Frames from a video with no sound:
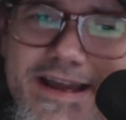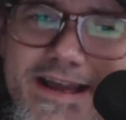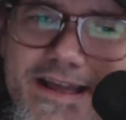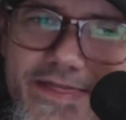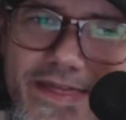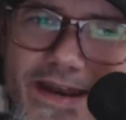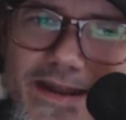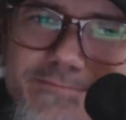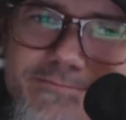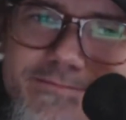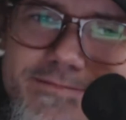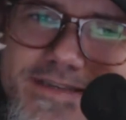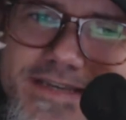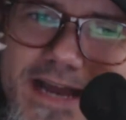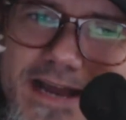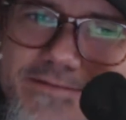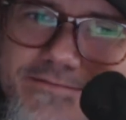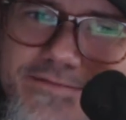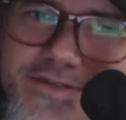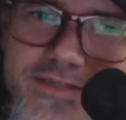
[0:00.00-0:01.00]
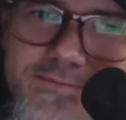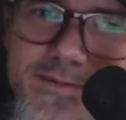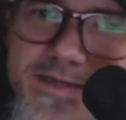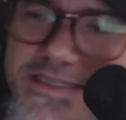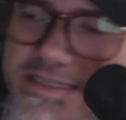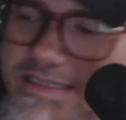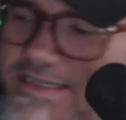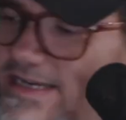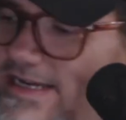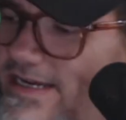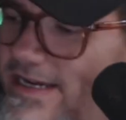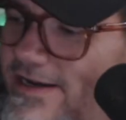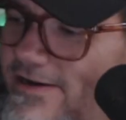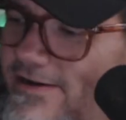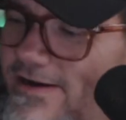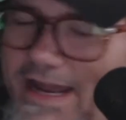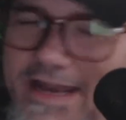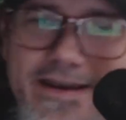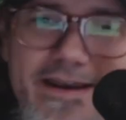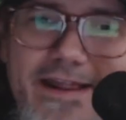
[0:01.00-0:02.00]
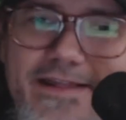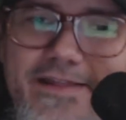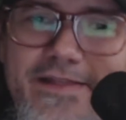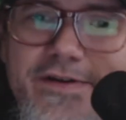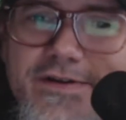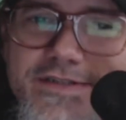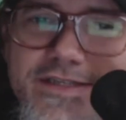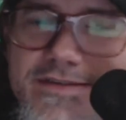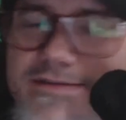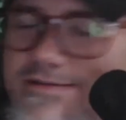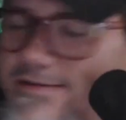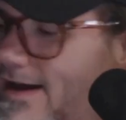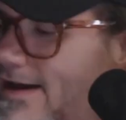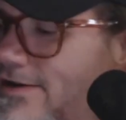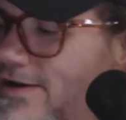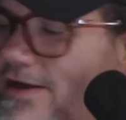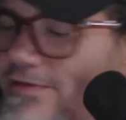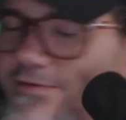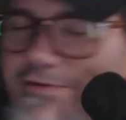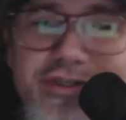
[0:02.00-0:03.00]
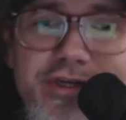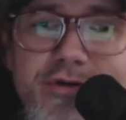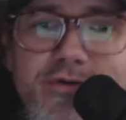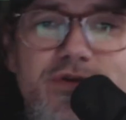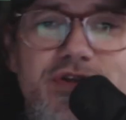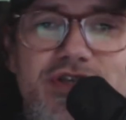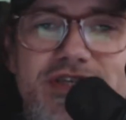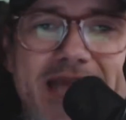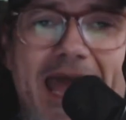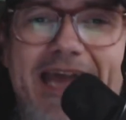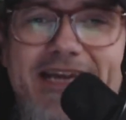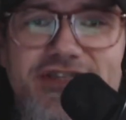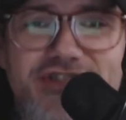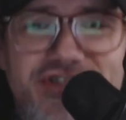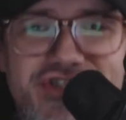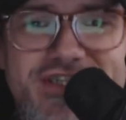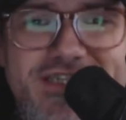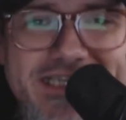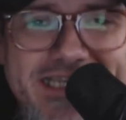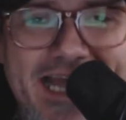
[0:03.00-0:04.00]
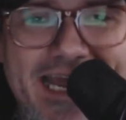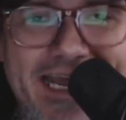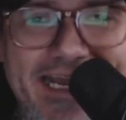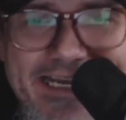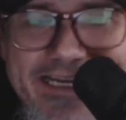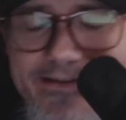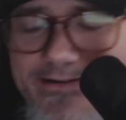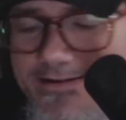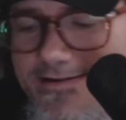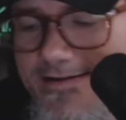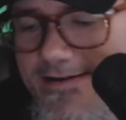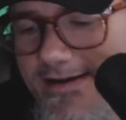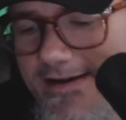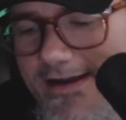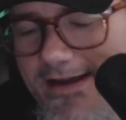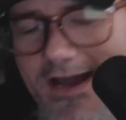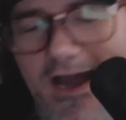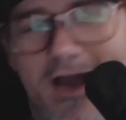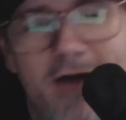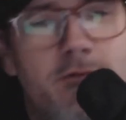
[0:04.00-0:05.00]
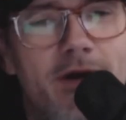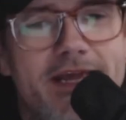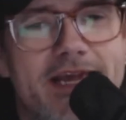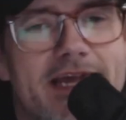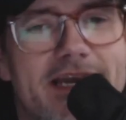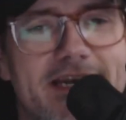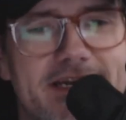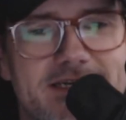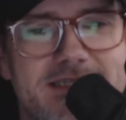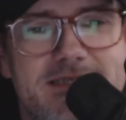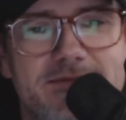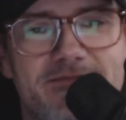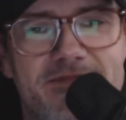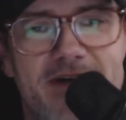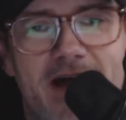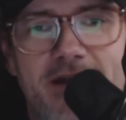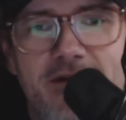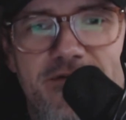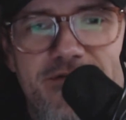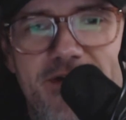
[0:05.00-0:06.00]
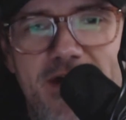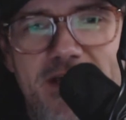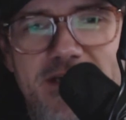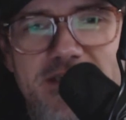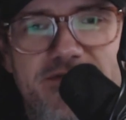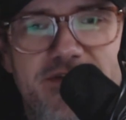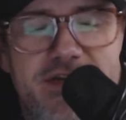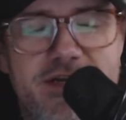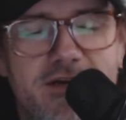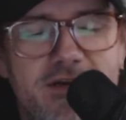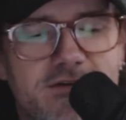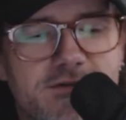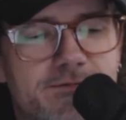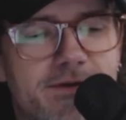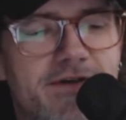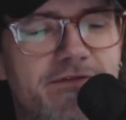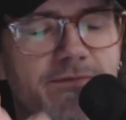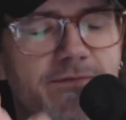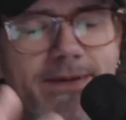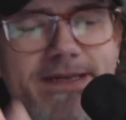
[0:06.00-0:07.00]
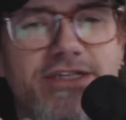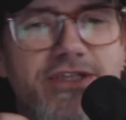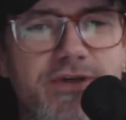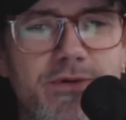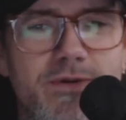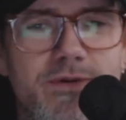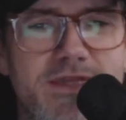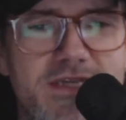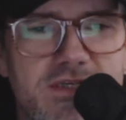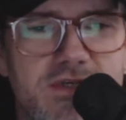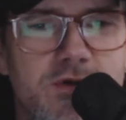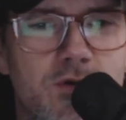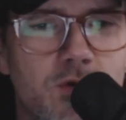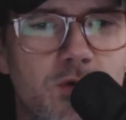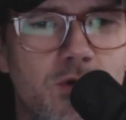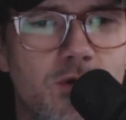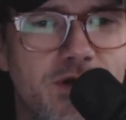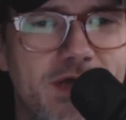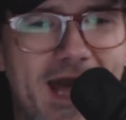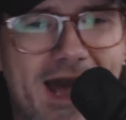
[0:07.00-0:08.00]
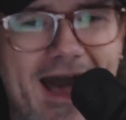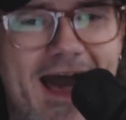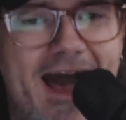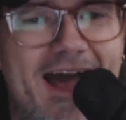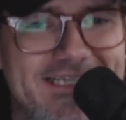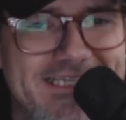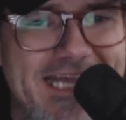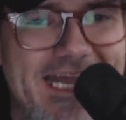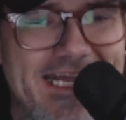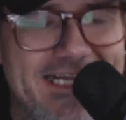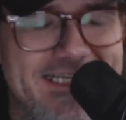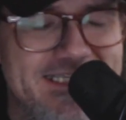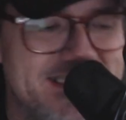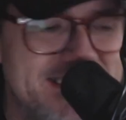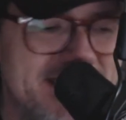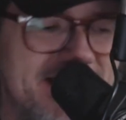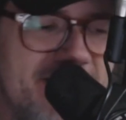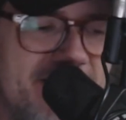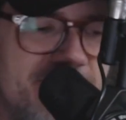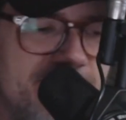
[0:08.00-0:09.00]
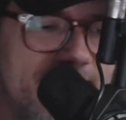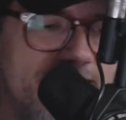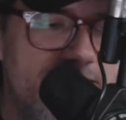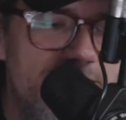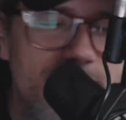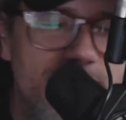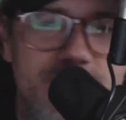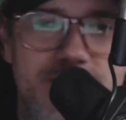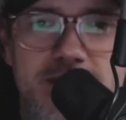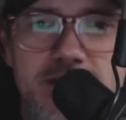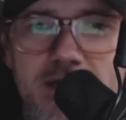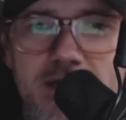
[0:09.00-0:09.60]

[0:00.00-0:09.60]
that I've just been sitting here. And there's another 2 stacks just like it. I want to get into some Vinyl Finds videos, but everybody's doing these cool contests and everybody's doing